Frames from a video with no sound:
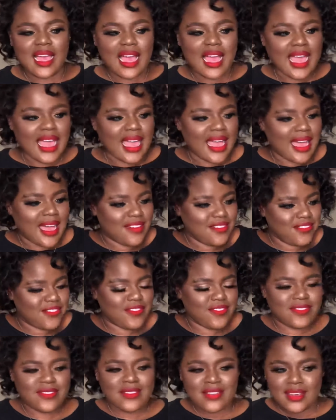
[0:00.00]
I have
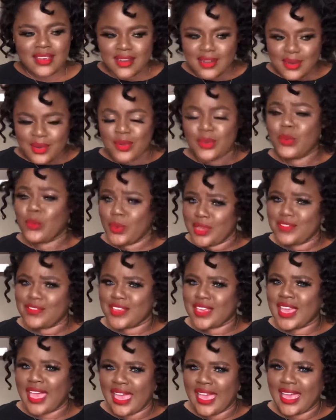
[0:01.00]
wavy
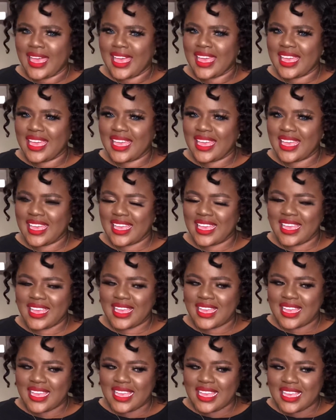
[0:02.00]
hair,
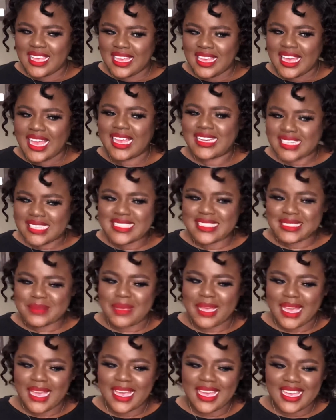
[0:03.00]
and this is my
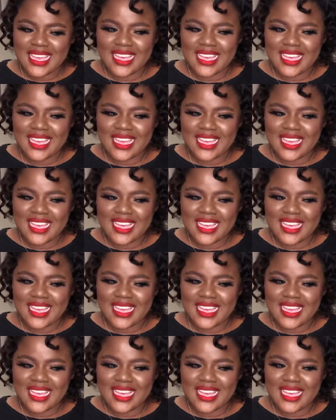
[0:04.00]
hair.